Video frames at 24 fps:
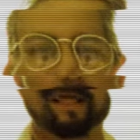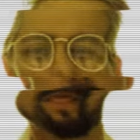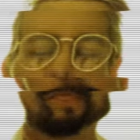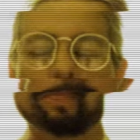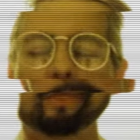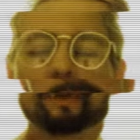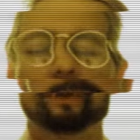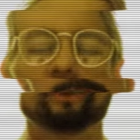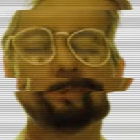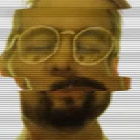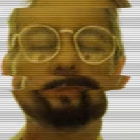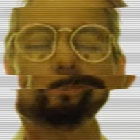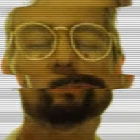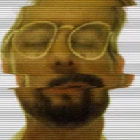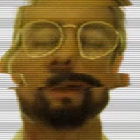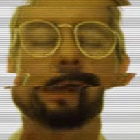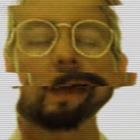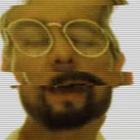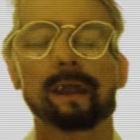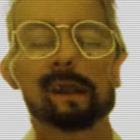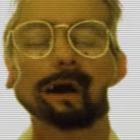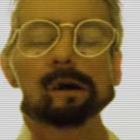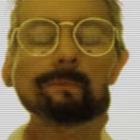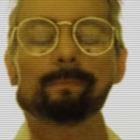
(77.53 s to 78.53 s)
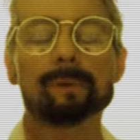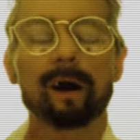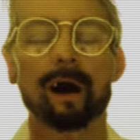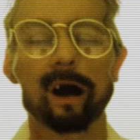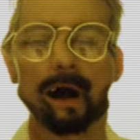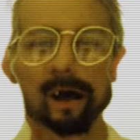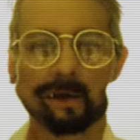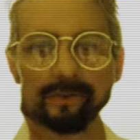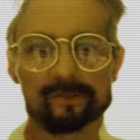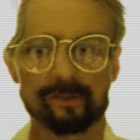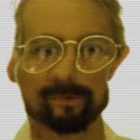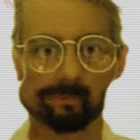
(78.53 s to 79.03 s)
things you cannot
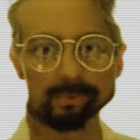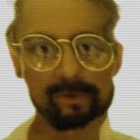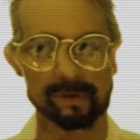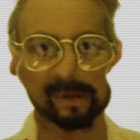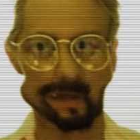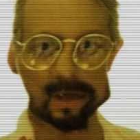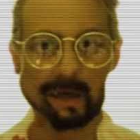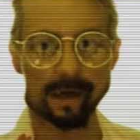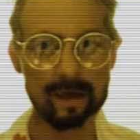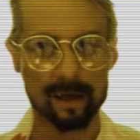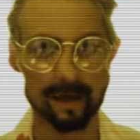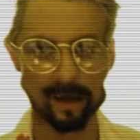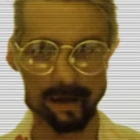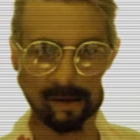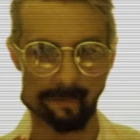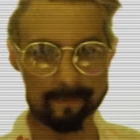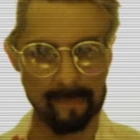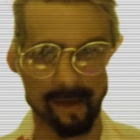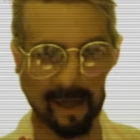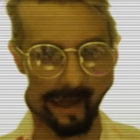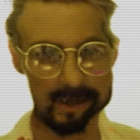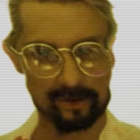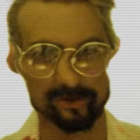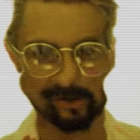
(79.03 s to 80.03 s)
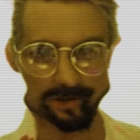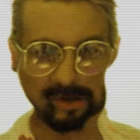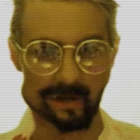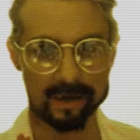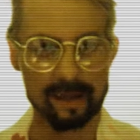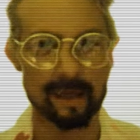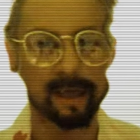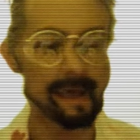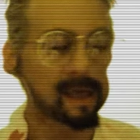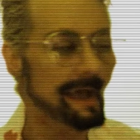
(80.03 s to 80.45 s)
possibly imagine.